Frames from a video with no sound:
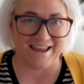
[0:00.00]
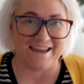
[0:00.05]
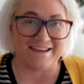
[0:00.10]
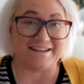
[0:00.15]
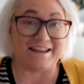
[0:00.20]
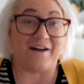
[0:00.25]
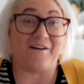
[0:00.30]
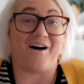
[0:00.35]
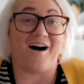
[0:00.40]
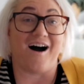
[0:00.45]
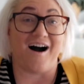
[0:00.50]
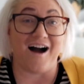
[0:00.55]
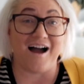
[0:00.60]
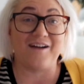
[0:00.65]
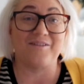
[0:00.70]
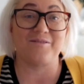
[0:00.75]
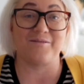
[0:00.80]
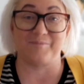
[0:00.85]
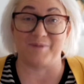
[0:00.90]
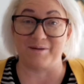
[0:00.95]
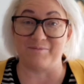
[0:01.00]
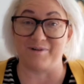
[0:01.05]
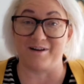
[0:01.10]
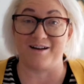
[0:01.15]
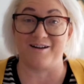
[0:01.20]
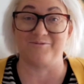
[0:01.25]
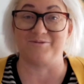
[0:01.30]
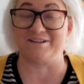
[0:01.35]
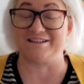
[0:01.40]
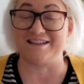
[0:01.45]
Now, I
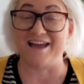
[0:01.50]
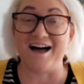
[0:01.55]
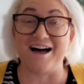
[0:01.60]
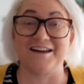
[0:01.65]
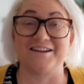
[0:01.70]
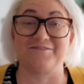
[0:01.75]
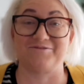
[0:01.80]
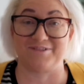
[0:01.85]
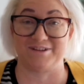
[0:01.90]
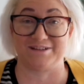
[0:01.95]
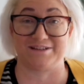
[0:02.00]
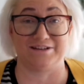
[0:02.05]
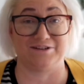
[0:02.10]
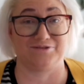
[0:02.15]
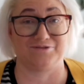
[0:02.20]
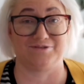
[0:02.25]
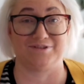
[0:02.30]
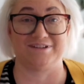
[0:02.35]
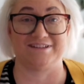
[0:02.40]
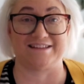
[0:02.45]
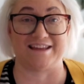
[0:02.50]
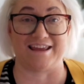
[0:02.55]
remember when Tana first introduced